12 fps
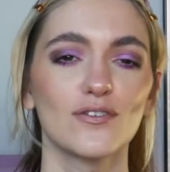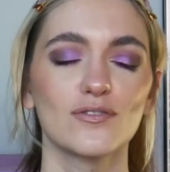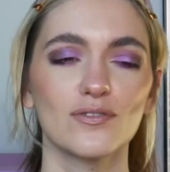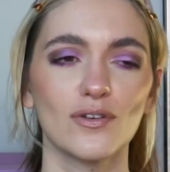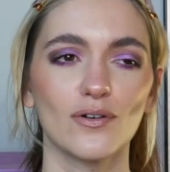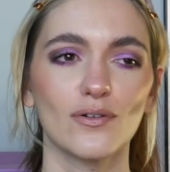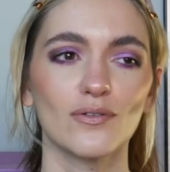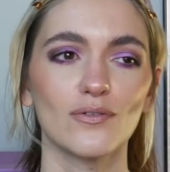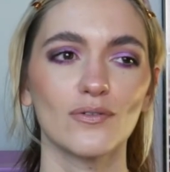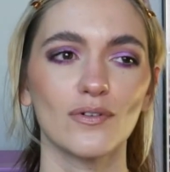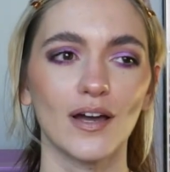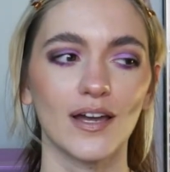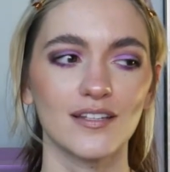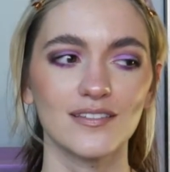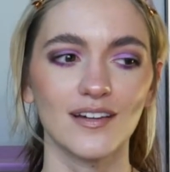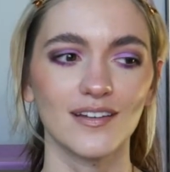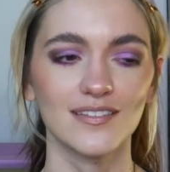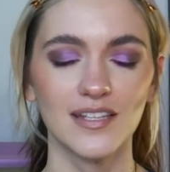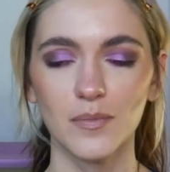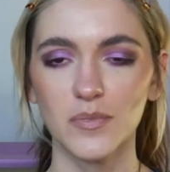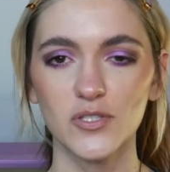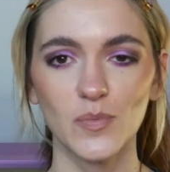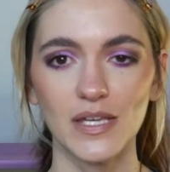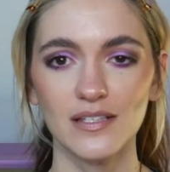So I just gotta set up
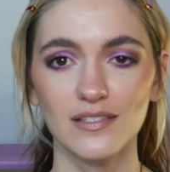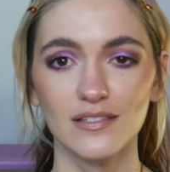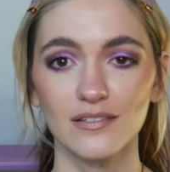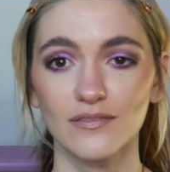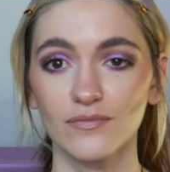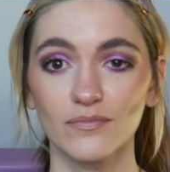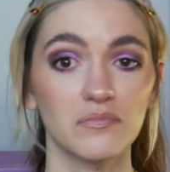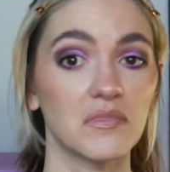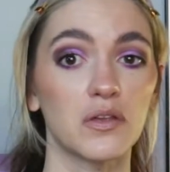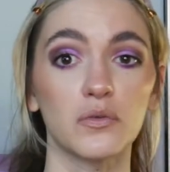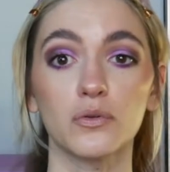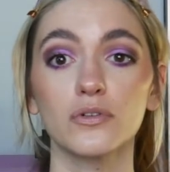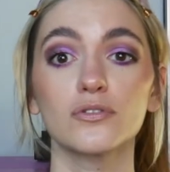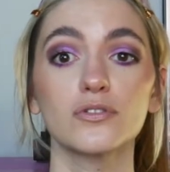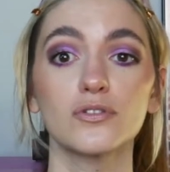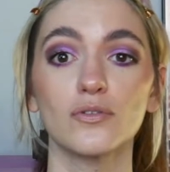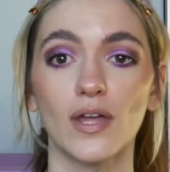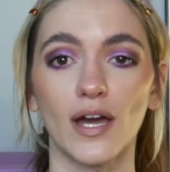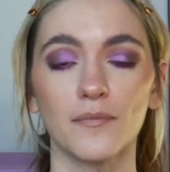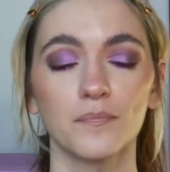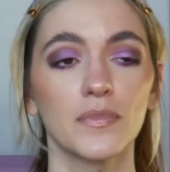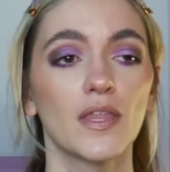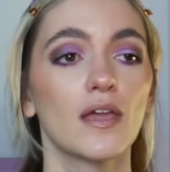a space in order to do that.